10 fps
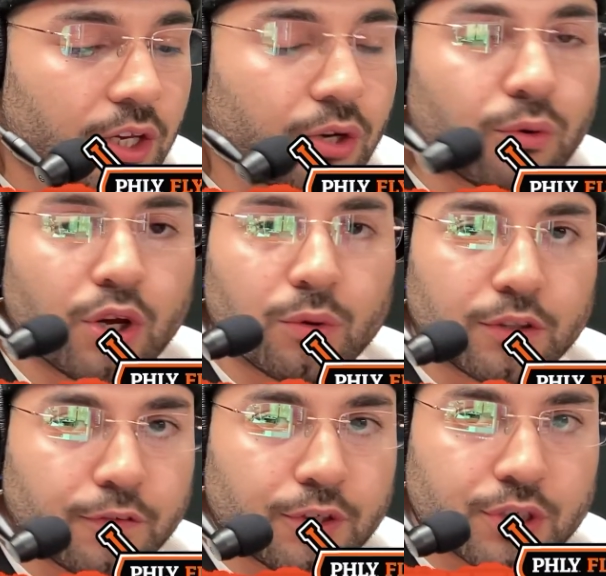You don't know what
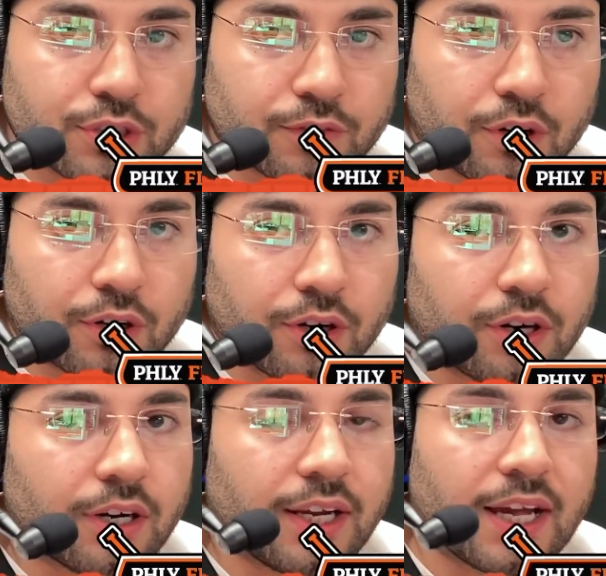the future is of Carter
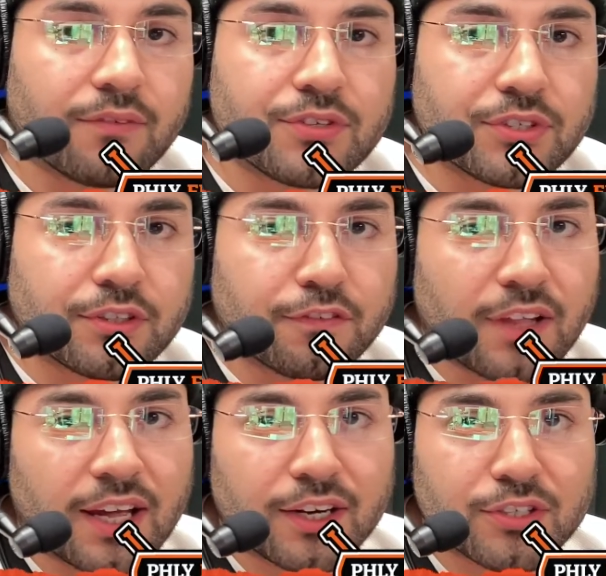Hart. And obviously, the
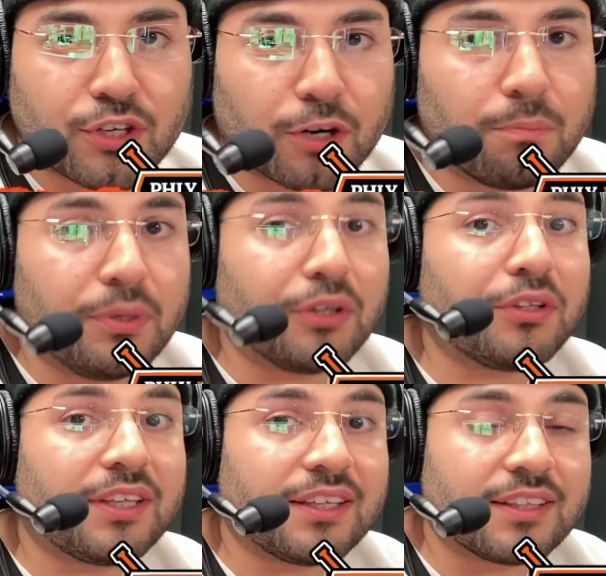Flyers are
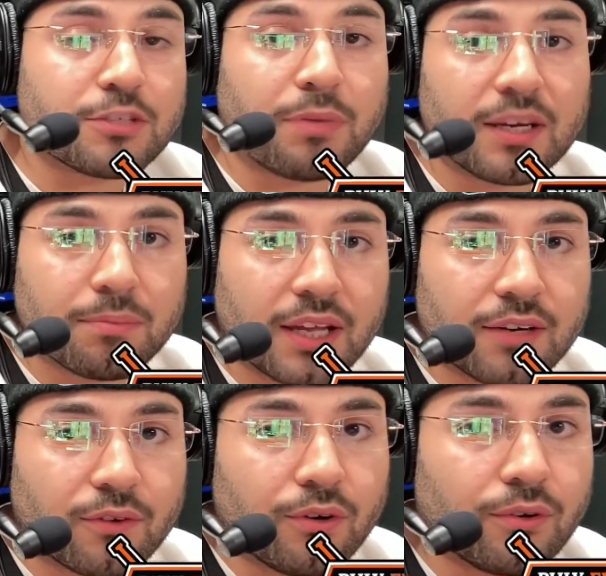building this
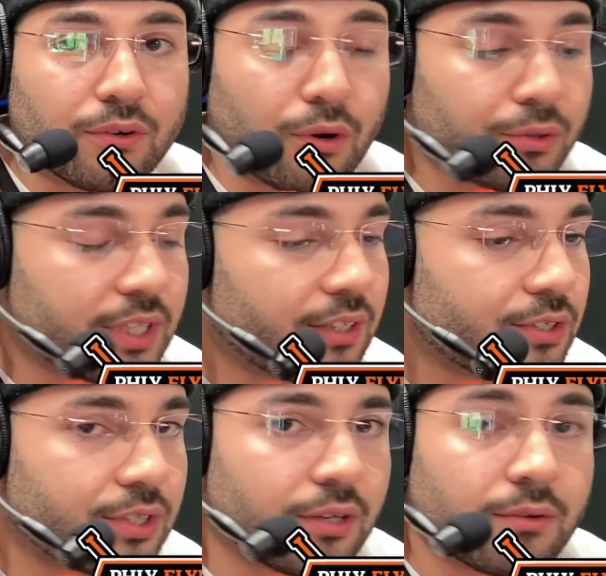pipeline of
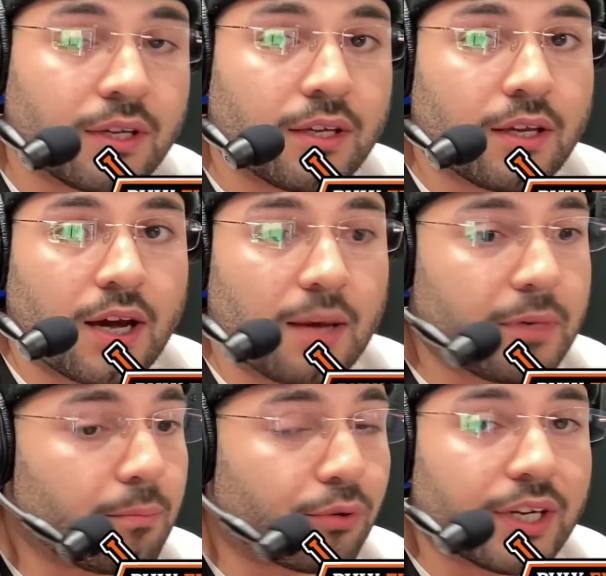goaltenders. So, I
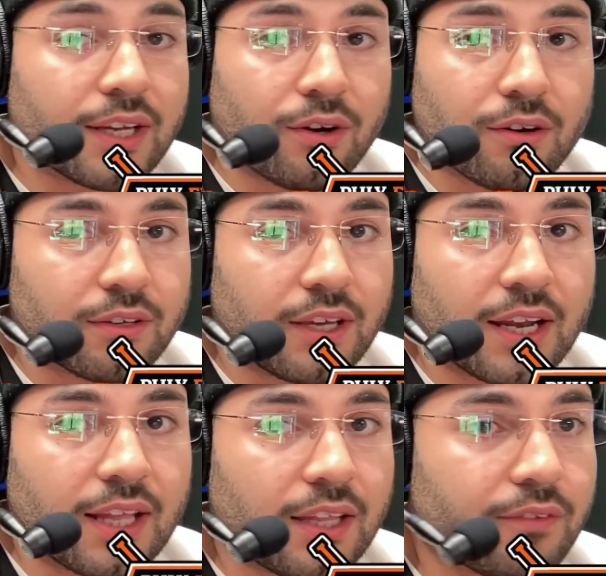mean, bring it on.
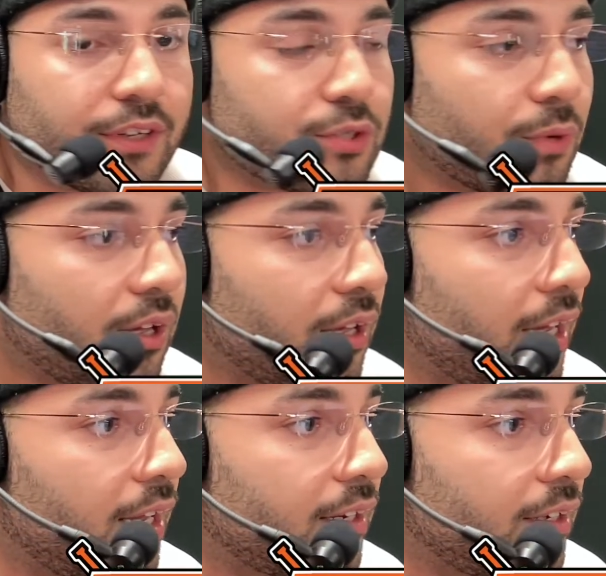And I love it as well.
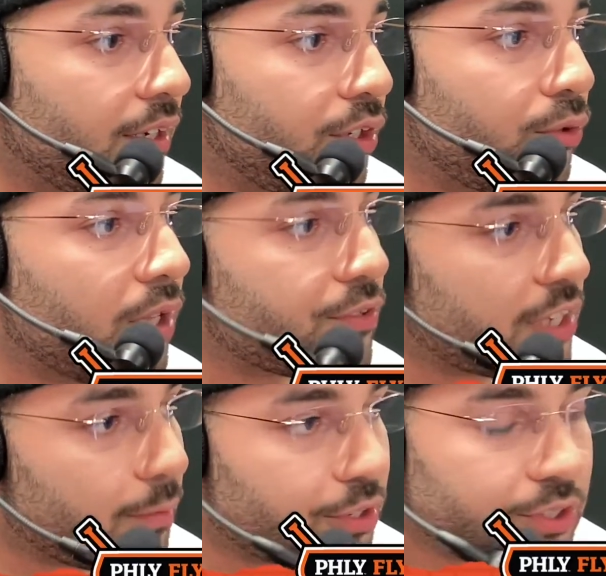And you love
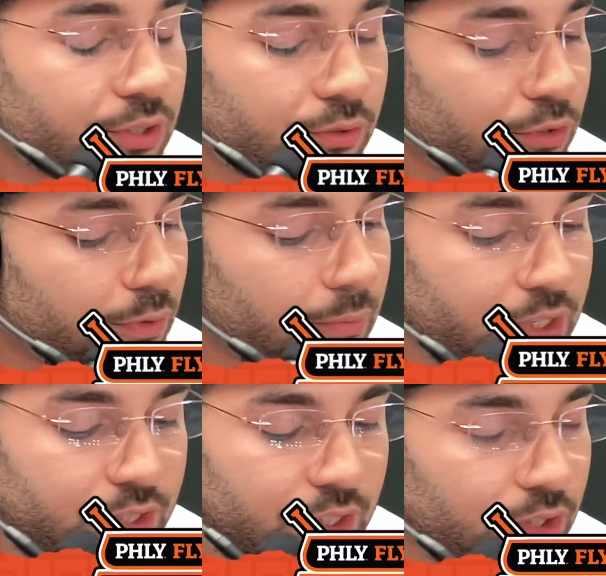Sam Ersson. You've been
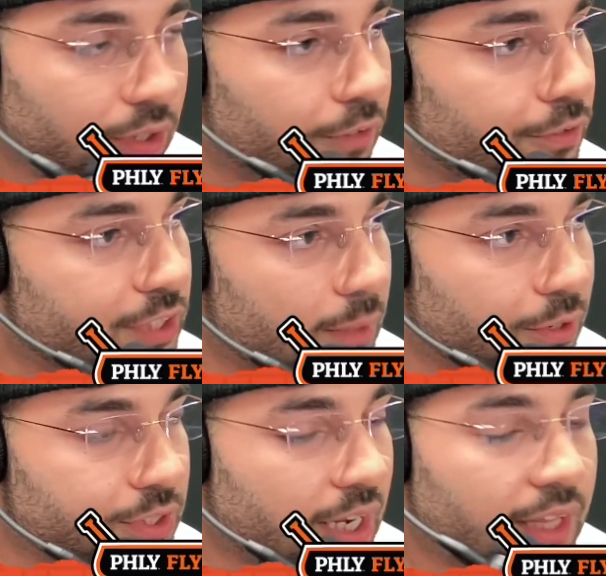mentioning your love for Sam
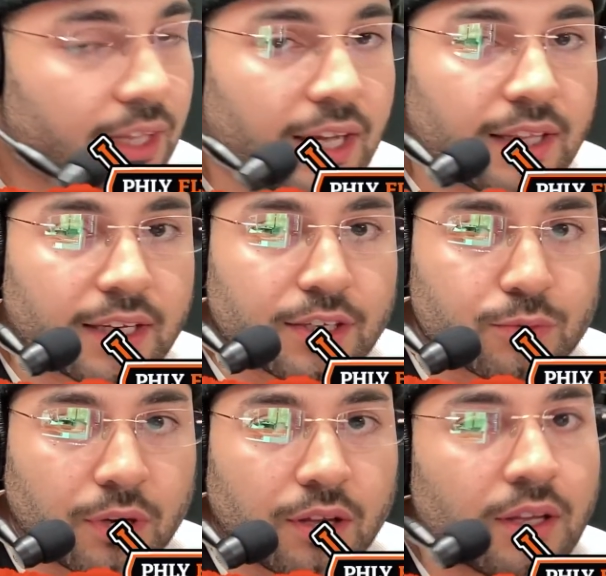Ersson. I like it
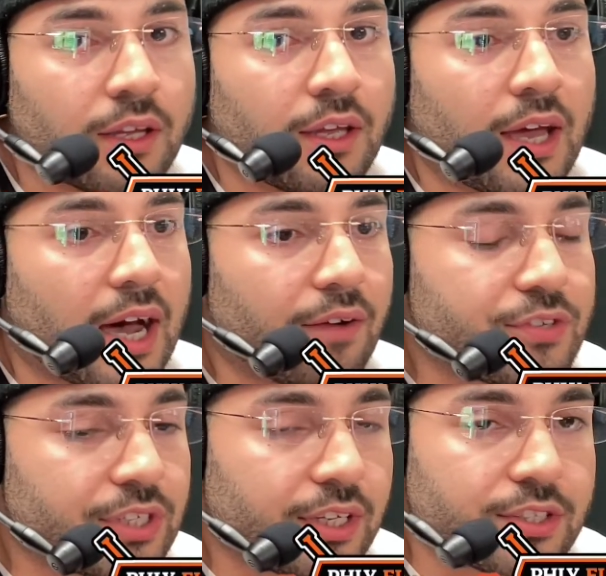as well.
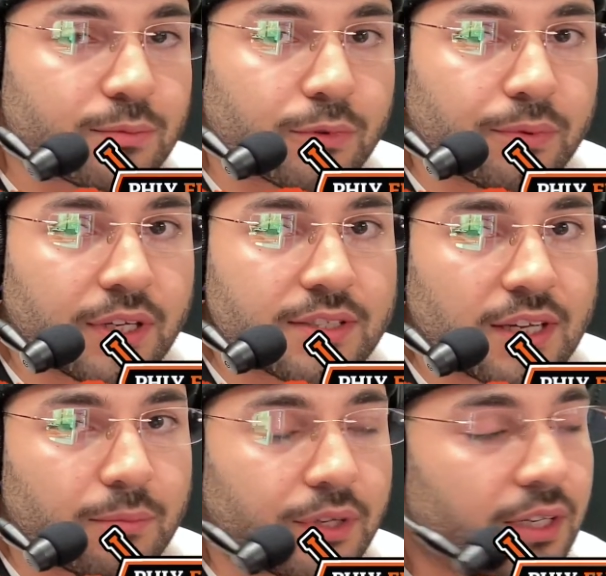Obviously, you need some more playing
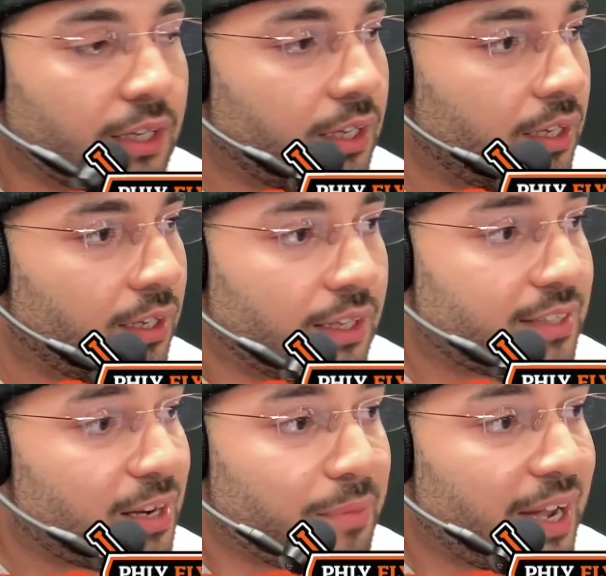time, but
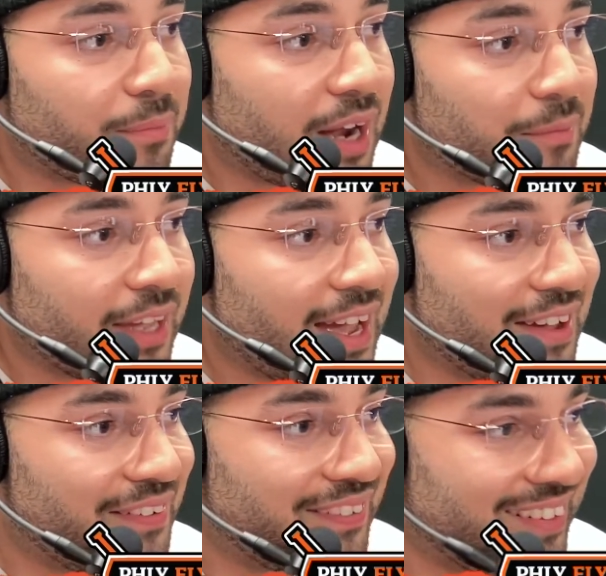it's not a bad problem to
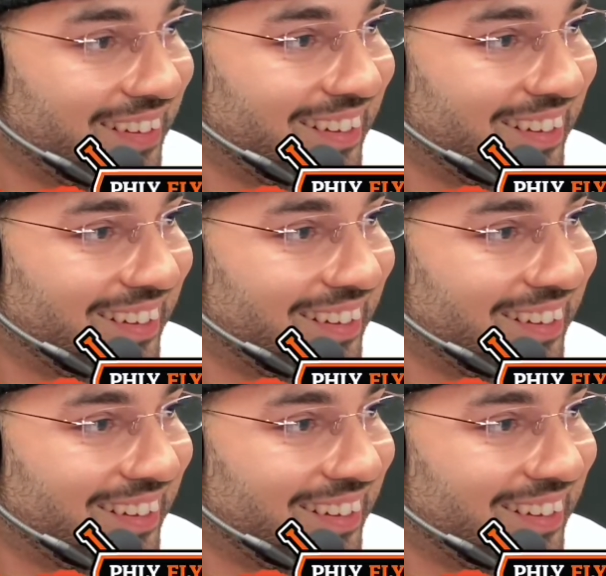have.